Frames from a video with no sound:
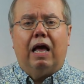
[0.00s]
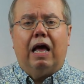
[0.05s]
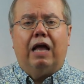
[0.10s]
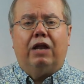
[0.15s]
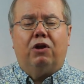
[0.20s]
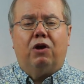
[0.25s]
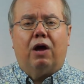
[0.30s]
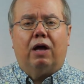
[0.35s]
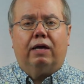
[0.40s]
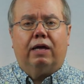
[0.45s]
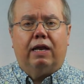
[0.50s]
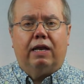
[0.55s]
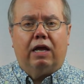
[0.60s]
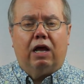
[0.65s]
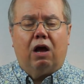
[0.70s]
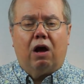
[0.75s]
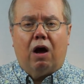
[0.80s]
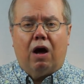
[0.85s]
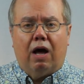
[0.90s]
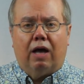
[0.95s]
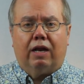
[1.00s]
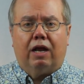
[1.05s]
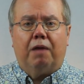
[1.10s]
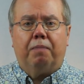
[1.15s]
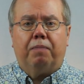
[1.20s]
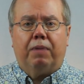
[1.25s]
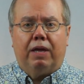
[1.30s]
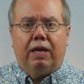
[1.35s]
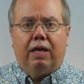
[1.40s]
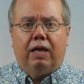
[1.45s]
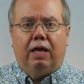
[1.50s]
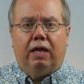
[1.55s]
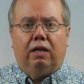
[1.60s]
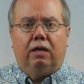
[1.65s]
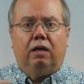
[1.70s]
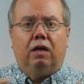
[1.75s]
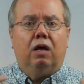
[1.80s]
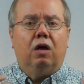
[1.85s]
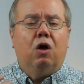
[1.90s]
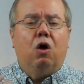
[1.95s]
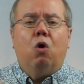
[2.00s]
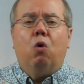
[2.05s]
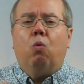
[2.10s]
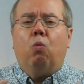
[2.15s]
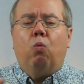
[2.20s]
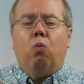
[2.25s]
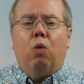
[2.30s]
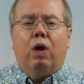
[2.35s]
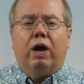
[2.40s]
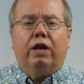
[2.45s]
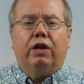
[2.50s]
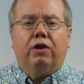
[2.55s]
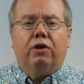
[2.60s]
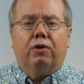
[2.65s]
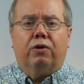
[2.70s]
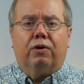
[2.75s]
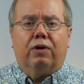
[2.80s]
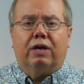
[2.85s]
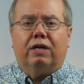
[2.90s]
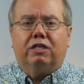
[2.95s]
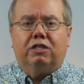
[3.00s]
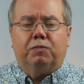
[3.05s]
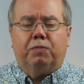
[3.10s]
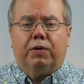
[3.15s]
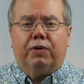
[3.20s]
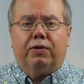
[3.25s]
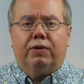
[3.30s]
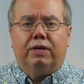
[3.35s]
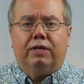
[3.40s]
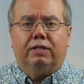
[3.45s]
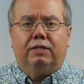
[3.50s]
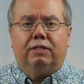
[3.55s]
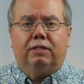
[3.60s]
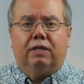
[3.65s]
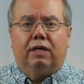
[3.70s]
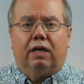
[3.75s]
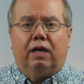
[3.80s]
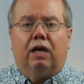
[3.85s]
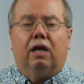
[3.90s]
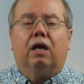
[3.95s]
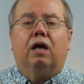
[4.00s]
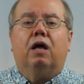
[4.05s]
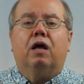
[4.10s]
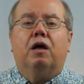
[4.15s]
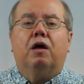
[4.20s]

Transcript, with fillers: and not getting caught up in what you're experiencing,